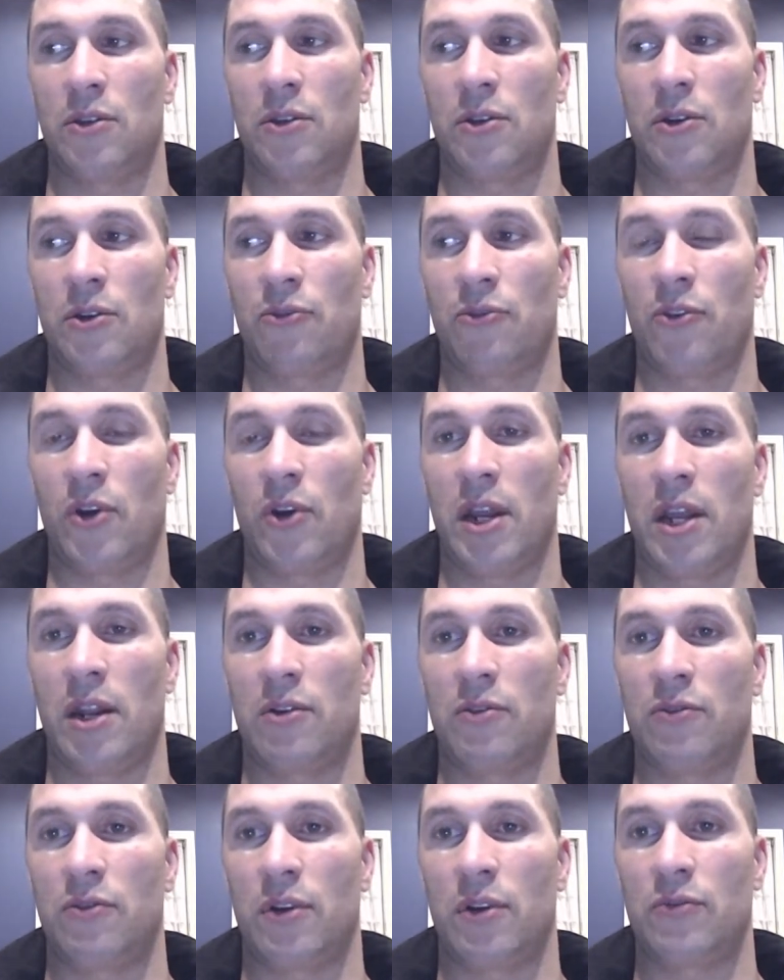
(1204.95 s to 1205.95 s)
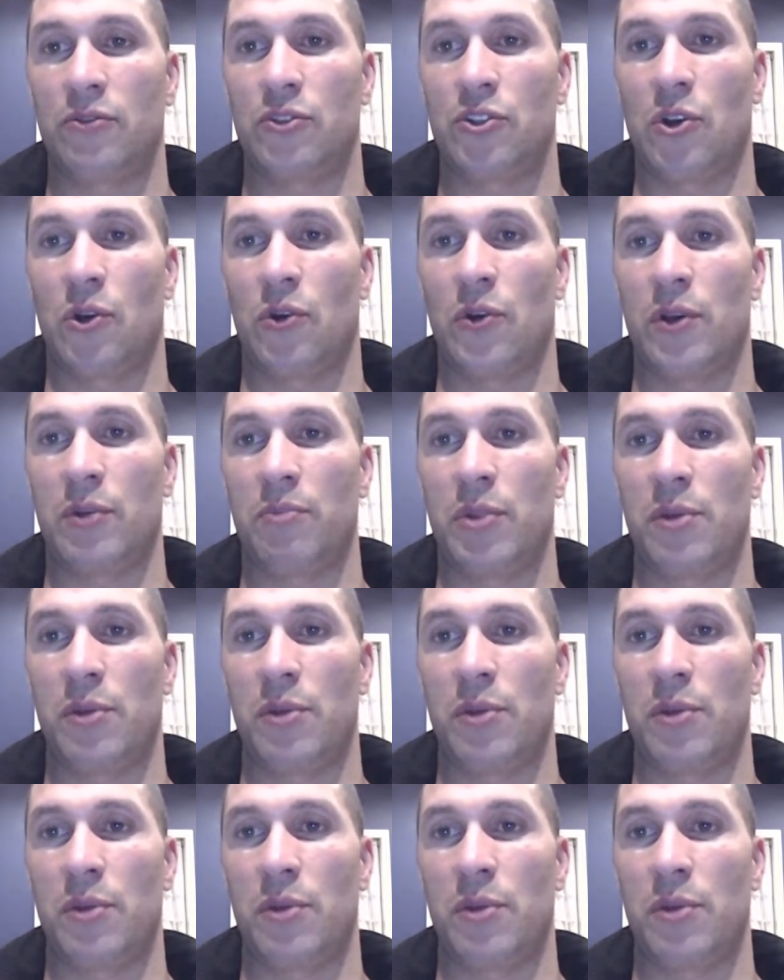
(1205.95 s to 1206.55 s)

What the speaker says: they're afraid of showing